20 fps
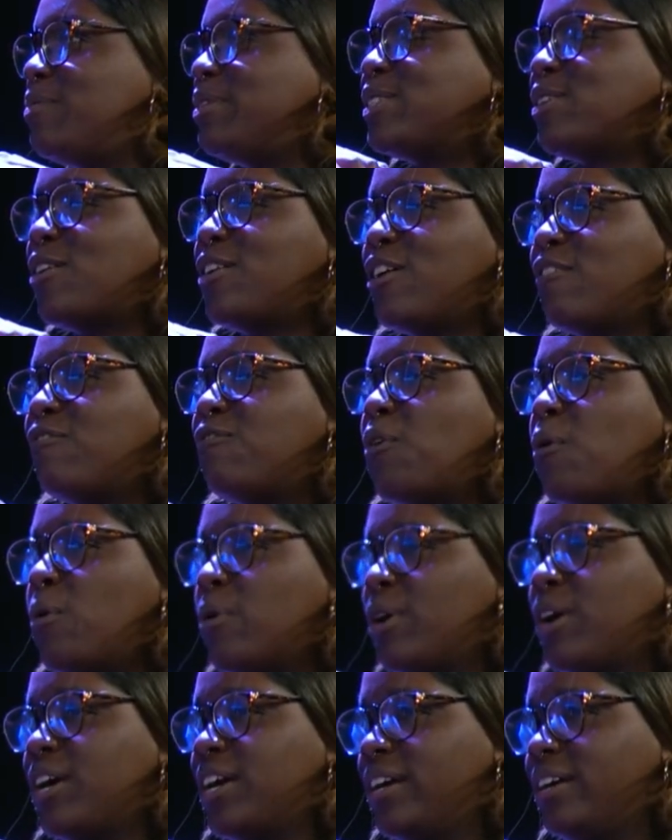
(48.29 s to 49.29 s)
We started at
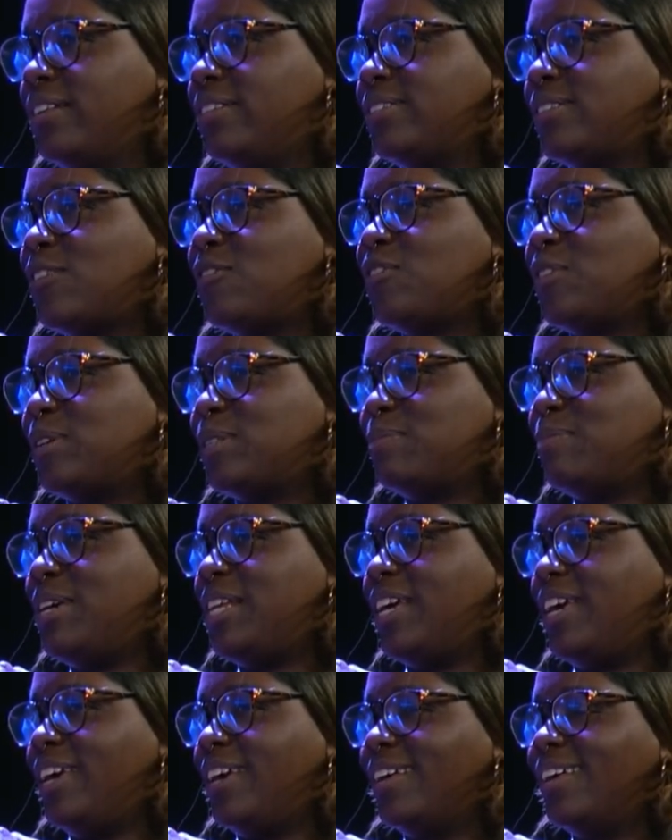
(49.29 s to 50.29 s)
4 was our first
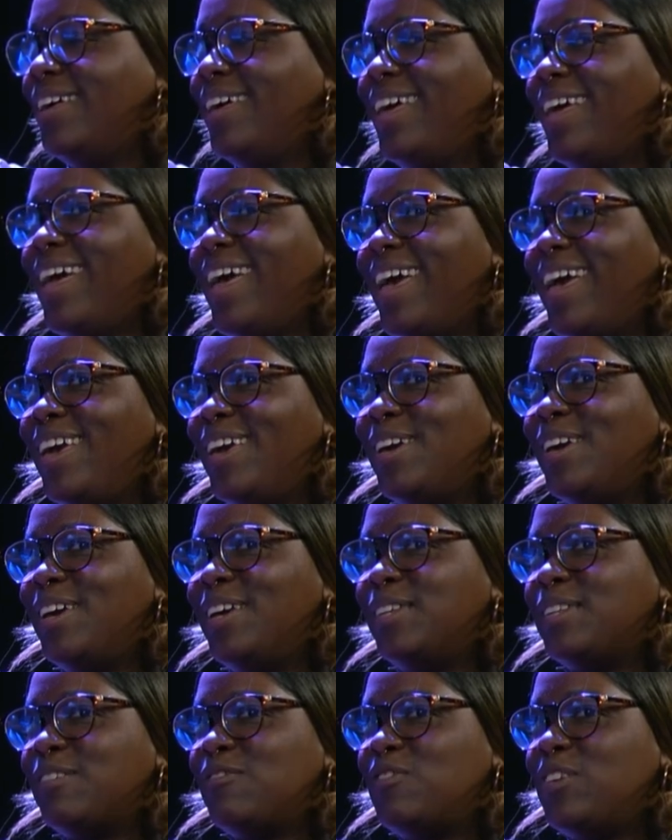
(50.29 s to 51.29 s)
meeting,
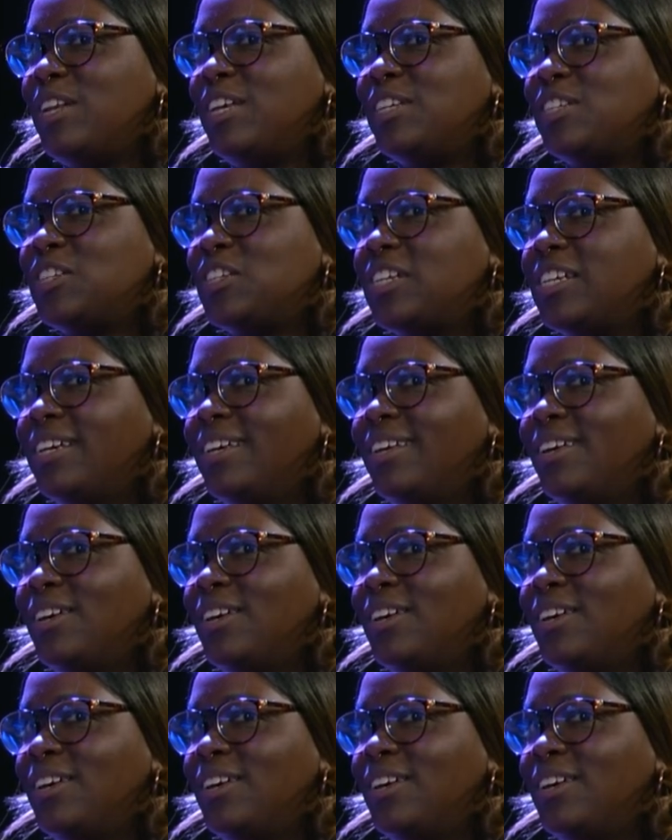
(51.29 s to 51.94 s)
and we finished.